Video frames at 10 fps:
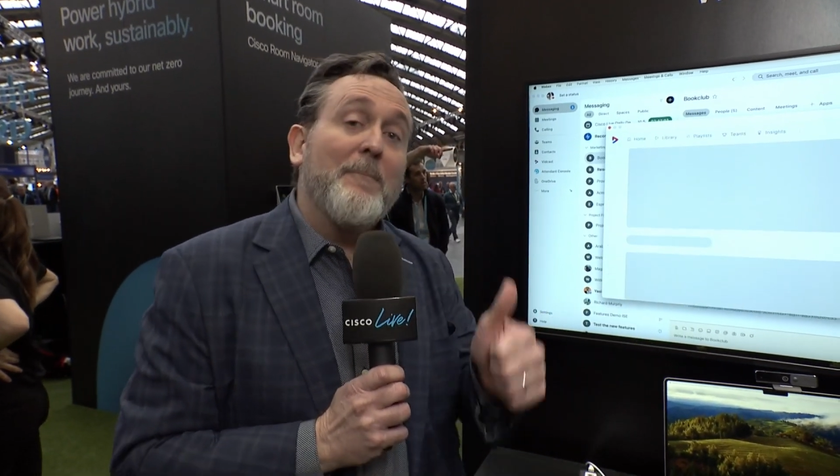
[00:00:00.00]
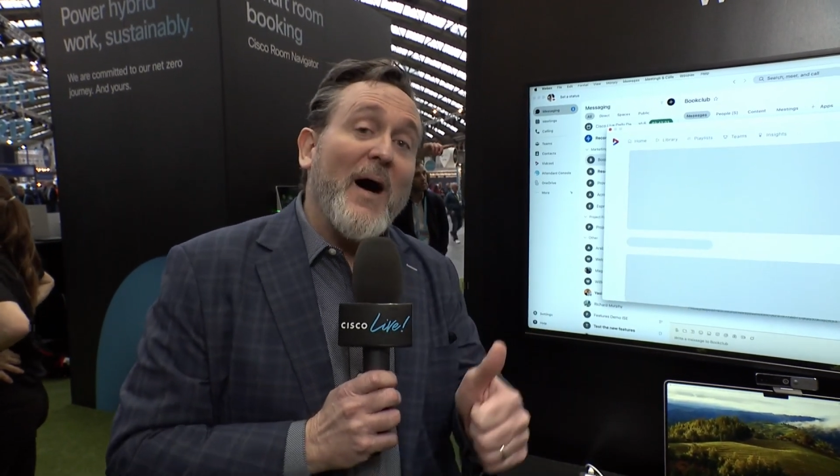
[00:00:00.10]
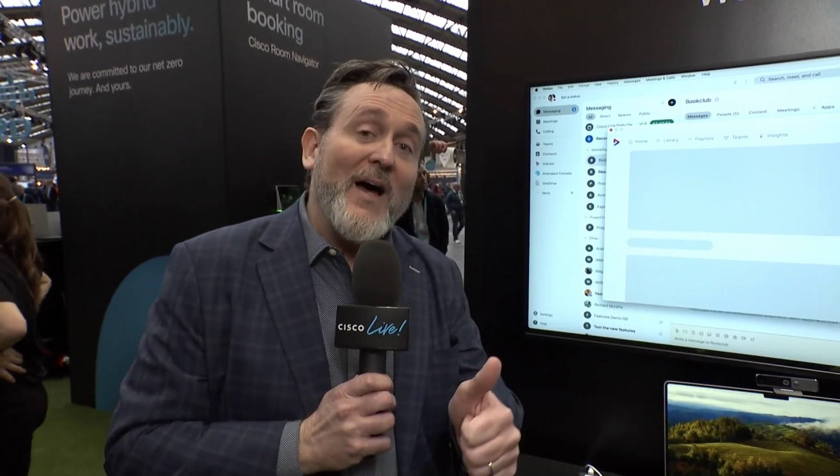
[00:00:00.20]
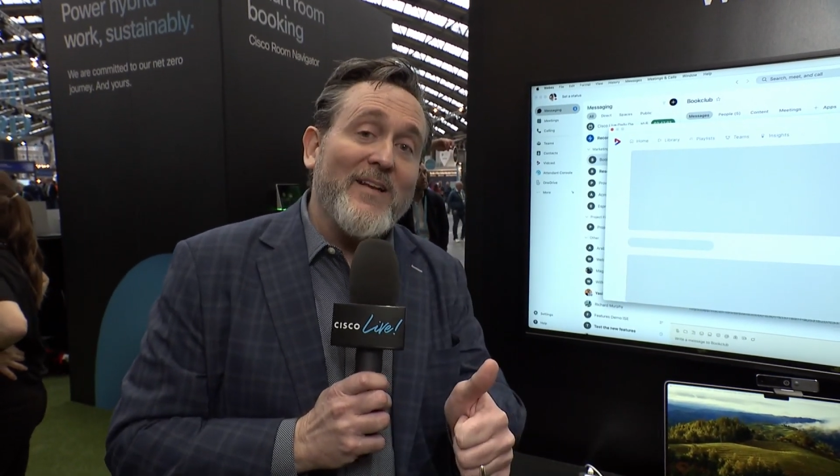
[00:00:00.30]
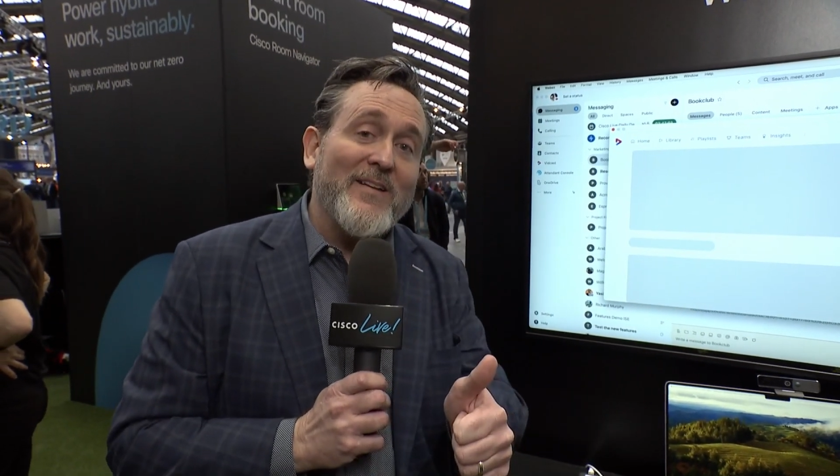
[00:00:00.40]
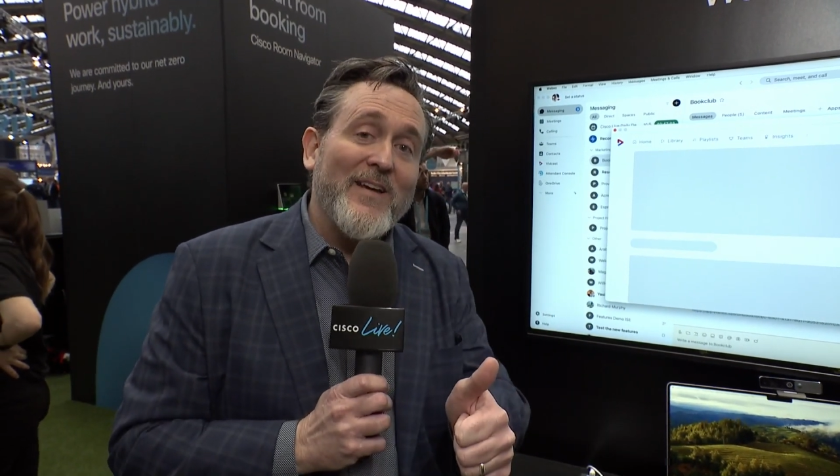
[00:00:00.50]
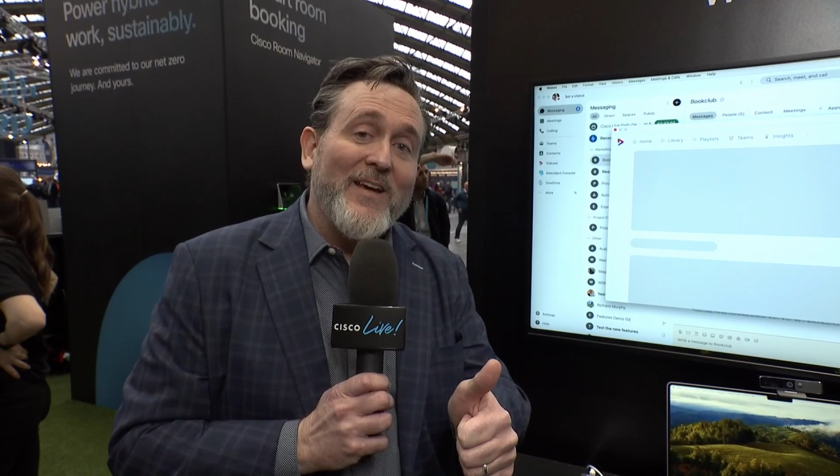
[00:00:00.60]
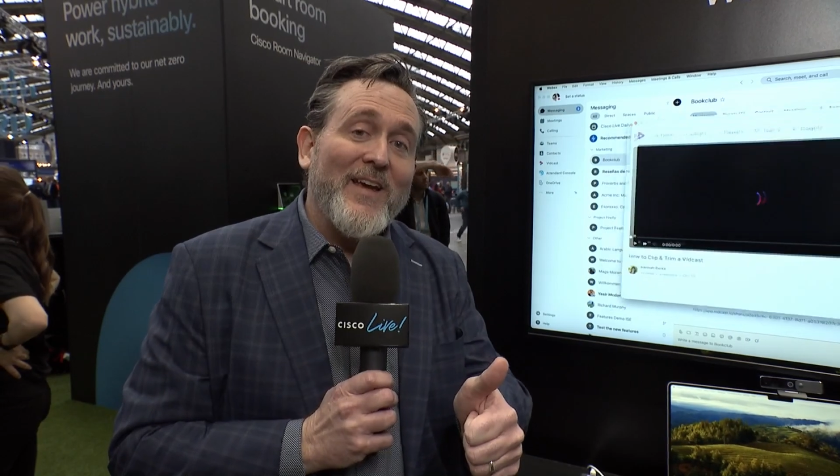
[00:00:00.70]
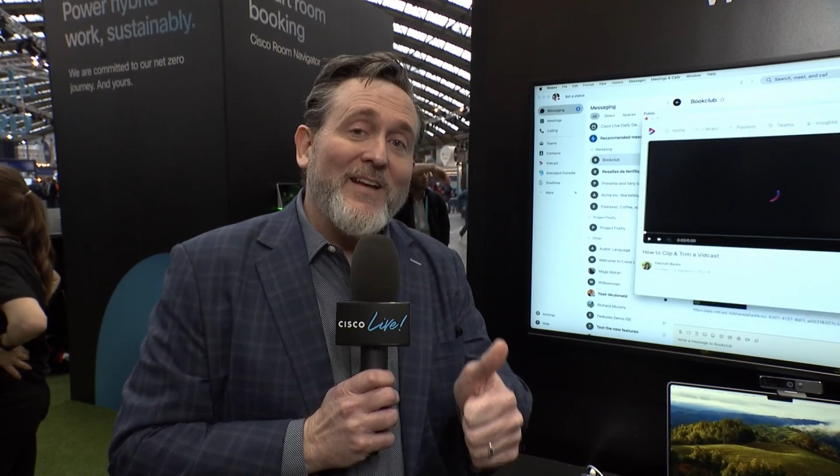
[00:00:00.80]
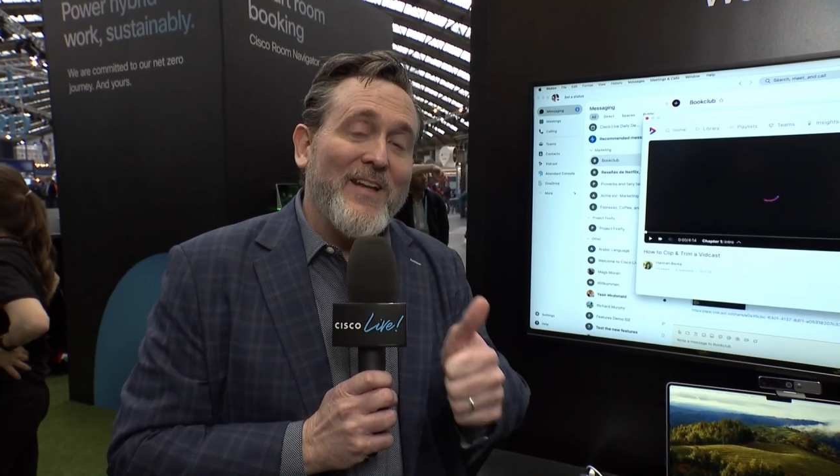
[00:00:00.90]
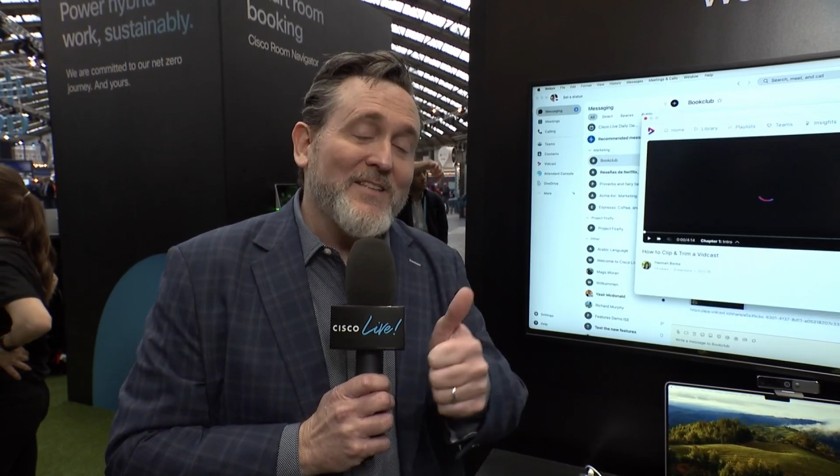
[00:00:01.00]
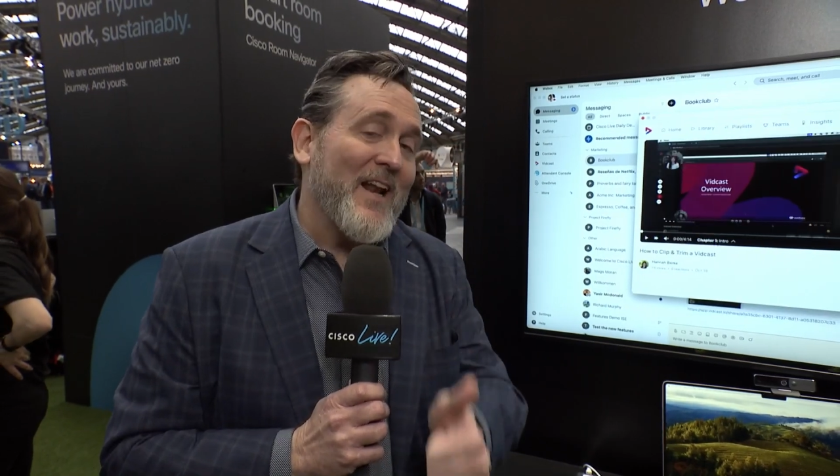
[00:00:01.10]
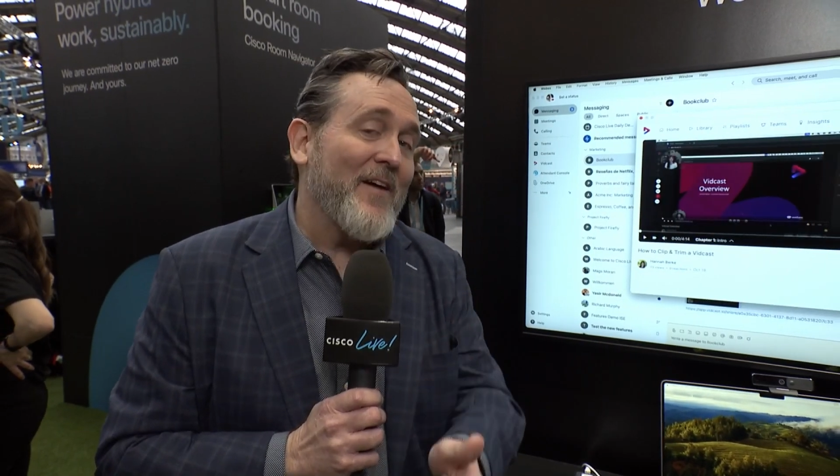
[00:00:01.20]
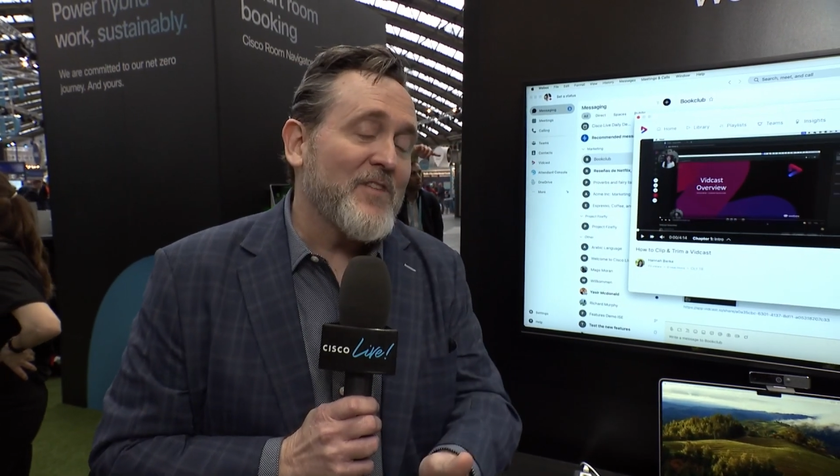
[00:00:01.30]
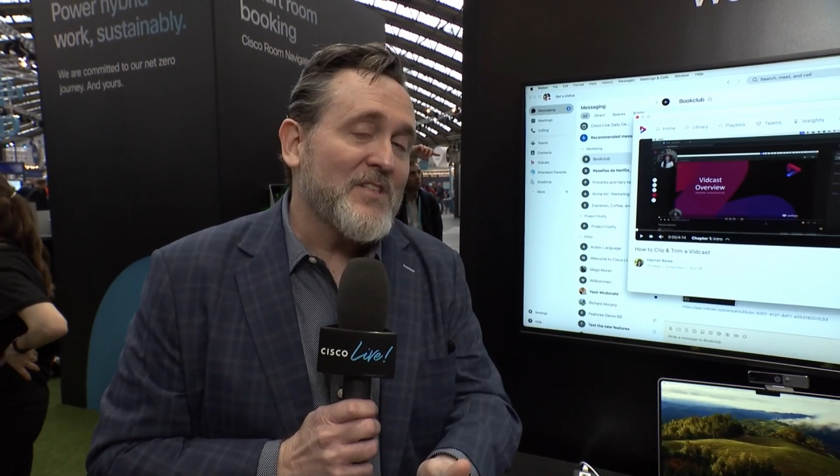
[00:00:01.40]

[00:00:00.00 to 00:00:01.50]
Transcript: but does it have the